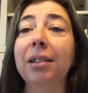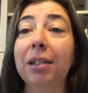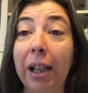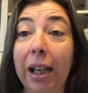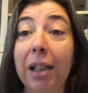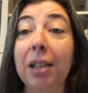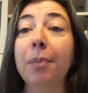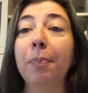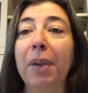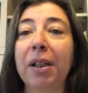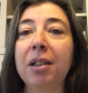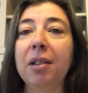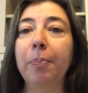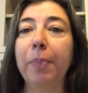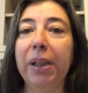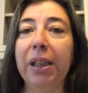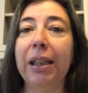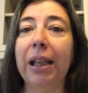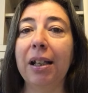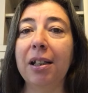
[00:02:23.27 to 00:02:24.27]
it must
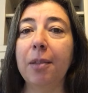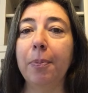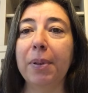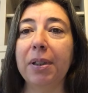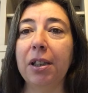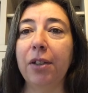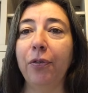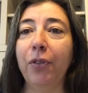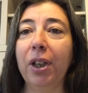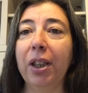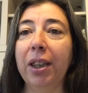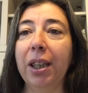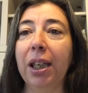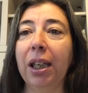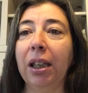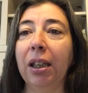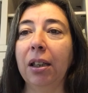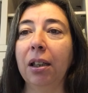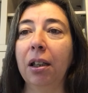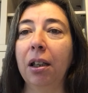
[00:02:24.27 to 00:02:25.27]
be that specific
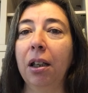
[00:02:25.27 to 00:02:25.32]
thing.